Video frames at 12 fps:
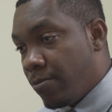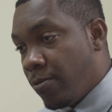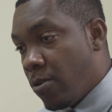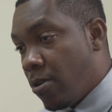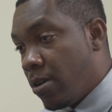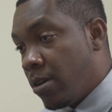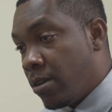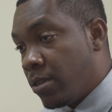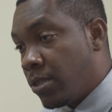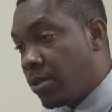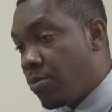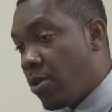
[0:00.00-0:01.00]
for a
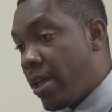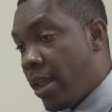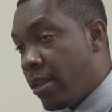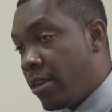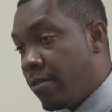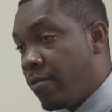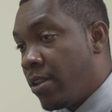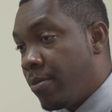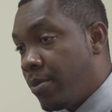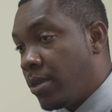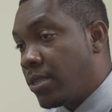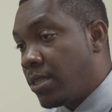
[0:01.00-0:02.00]
small island
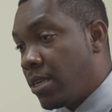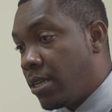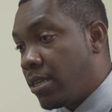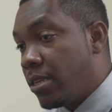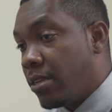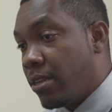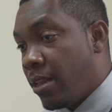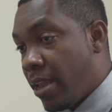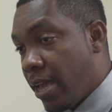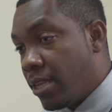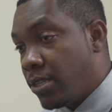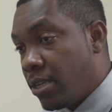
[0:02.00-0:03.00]
developing state
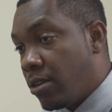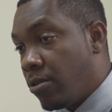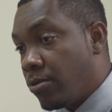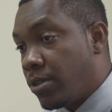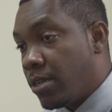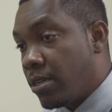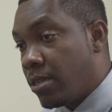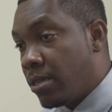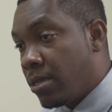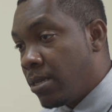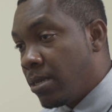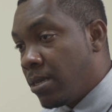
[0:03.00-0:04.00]
like St. Lucia,
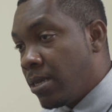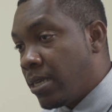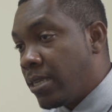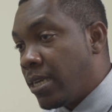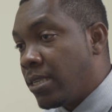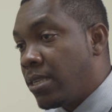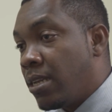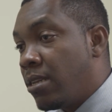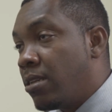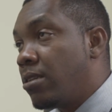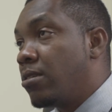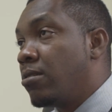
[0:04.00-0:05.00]
as I said
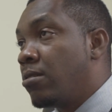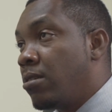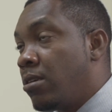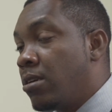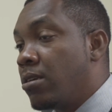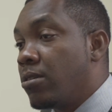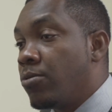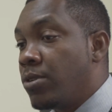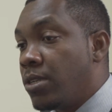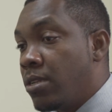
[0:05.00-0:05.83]
earlier, which